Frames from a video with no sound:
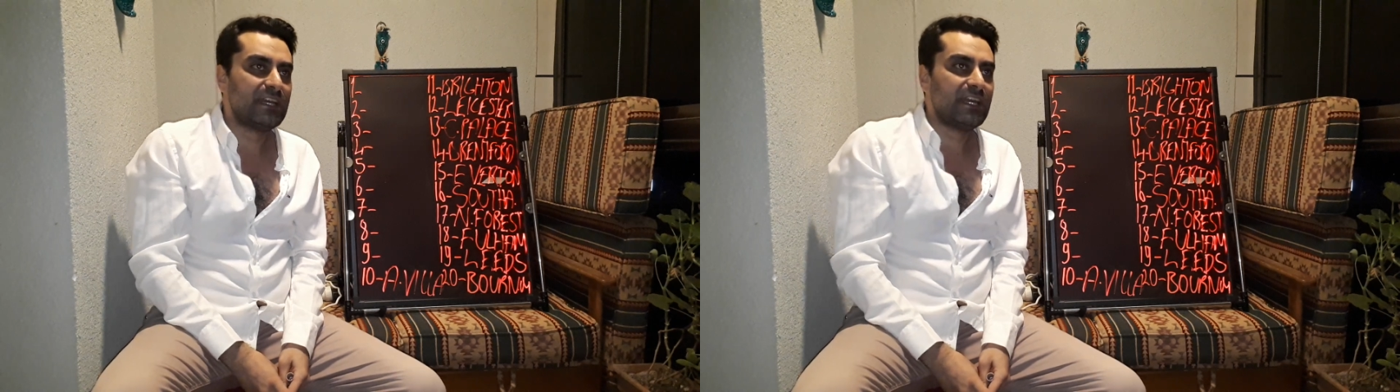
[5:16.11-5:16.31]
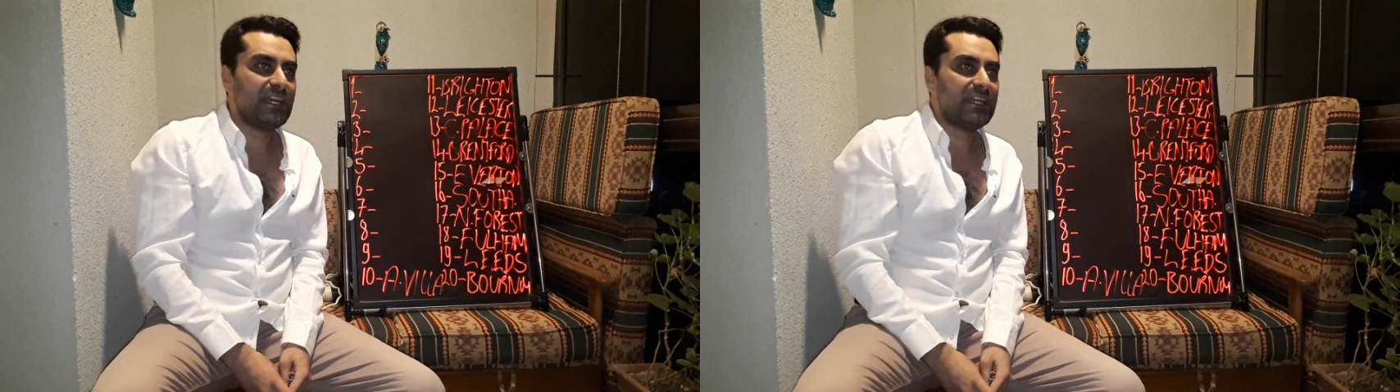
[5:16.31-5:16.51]

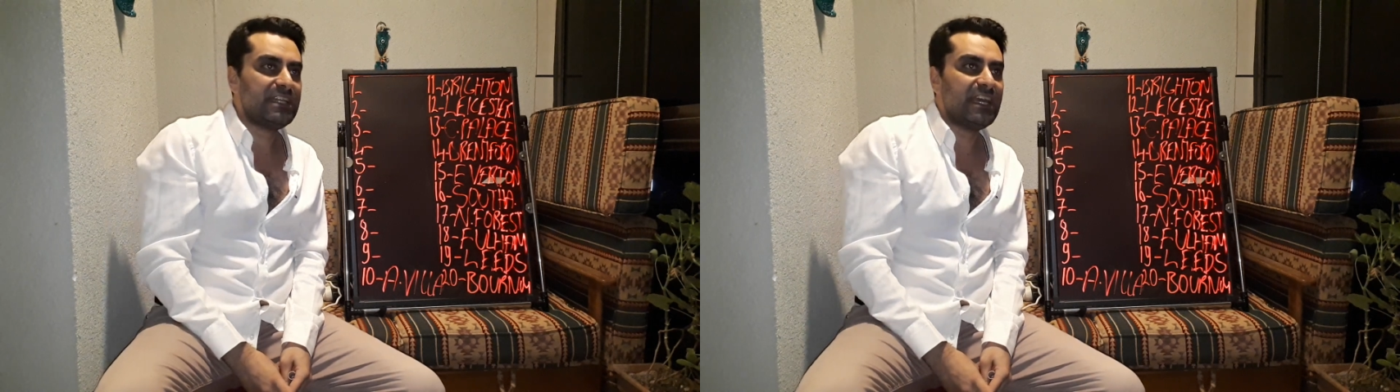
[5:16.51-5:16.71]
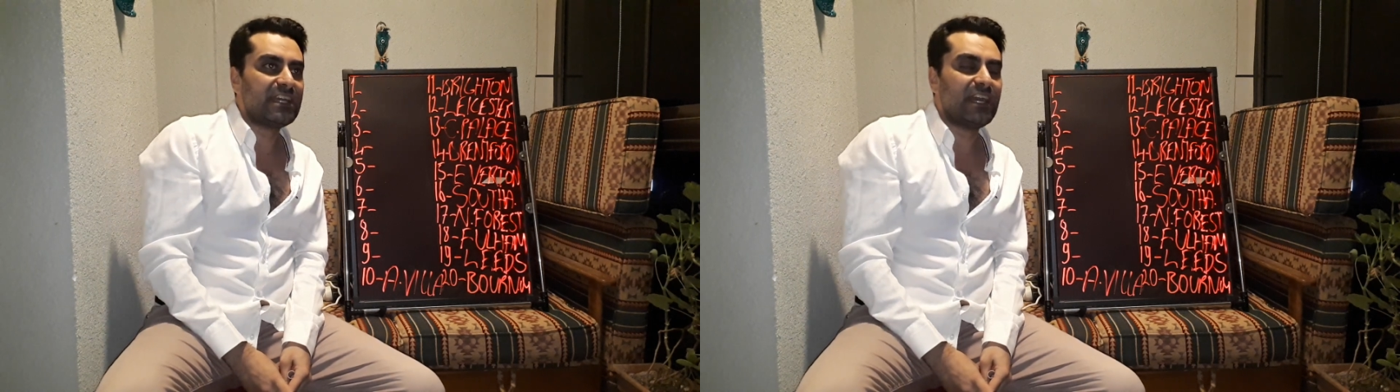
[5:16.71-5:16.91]
uh,
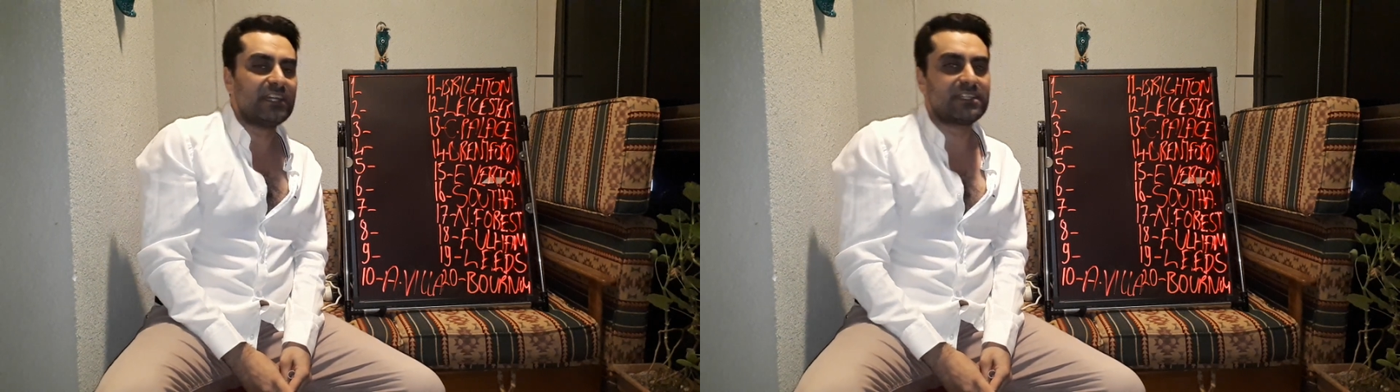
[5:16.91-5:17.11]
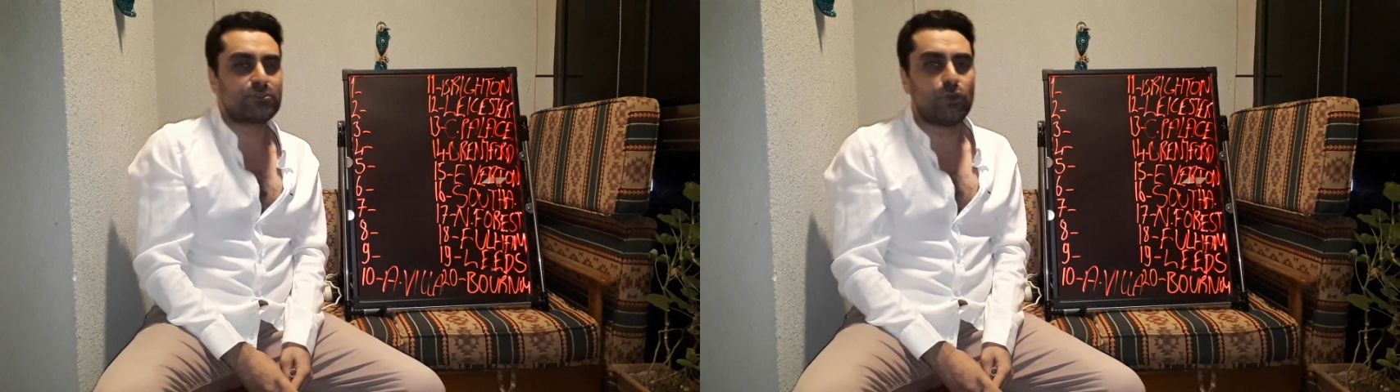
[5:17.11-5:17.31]
they
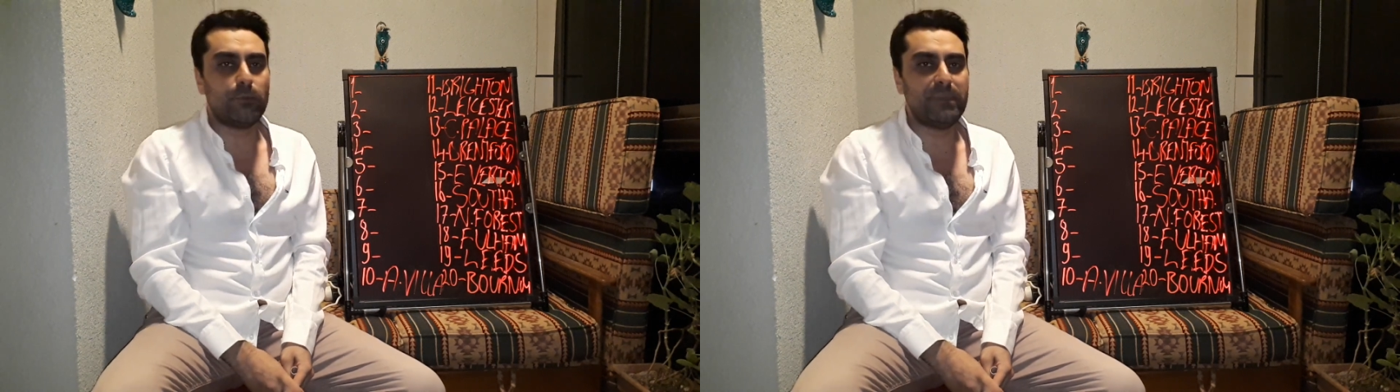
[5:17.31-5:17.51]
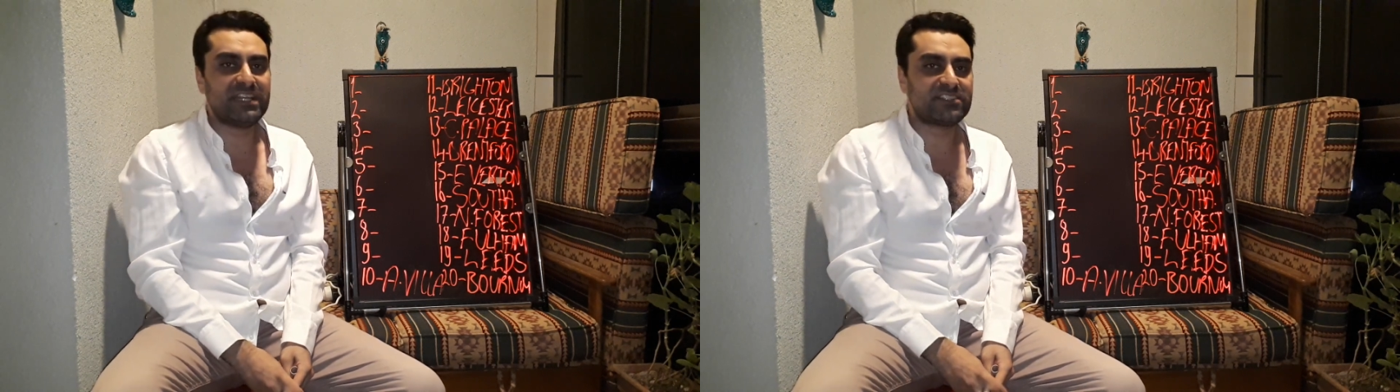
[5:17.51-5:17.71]
got so
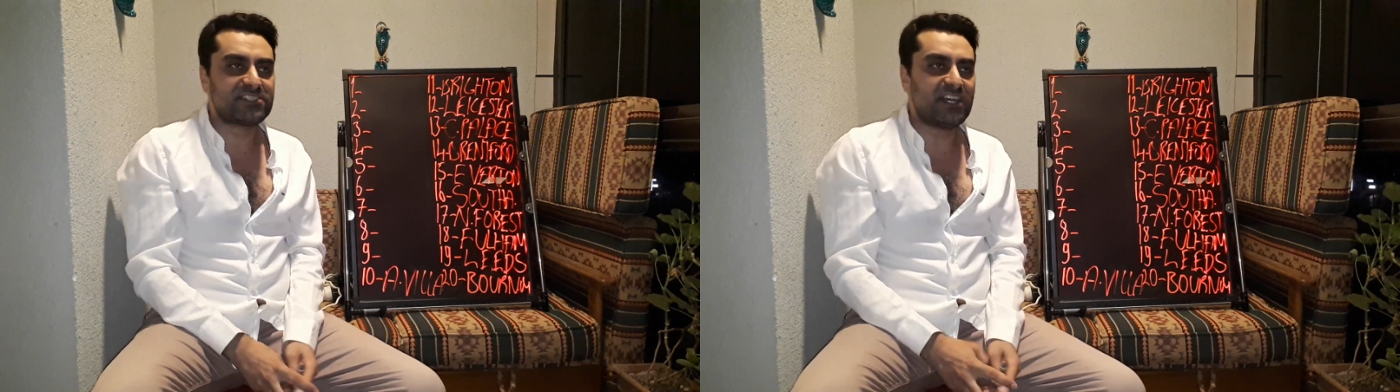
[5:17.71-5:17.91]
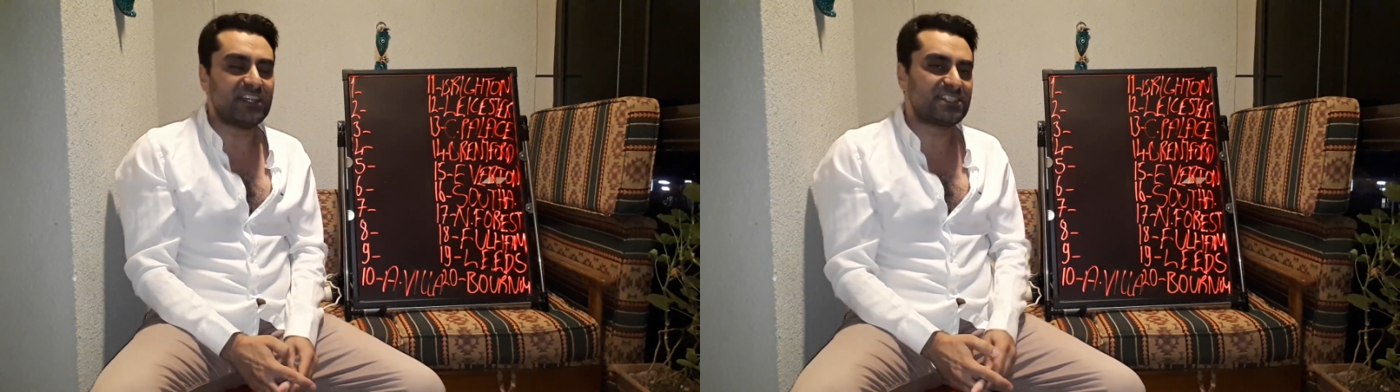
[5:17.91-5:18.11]
bad
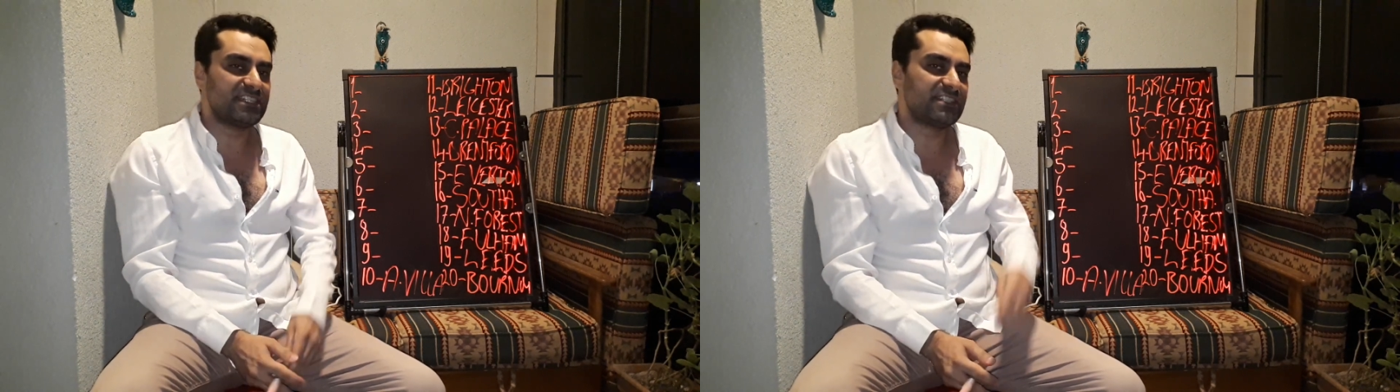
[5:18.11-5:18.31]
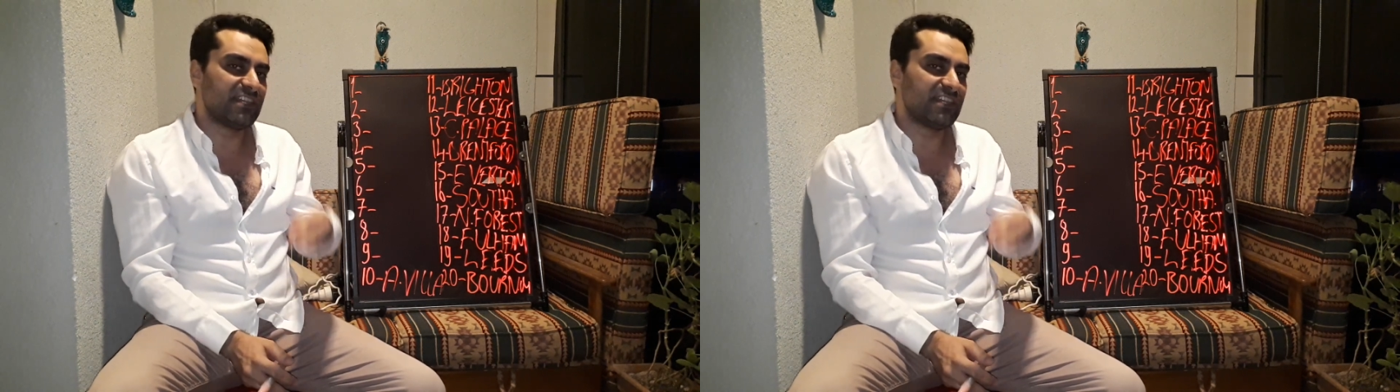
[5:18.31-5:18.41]
results in the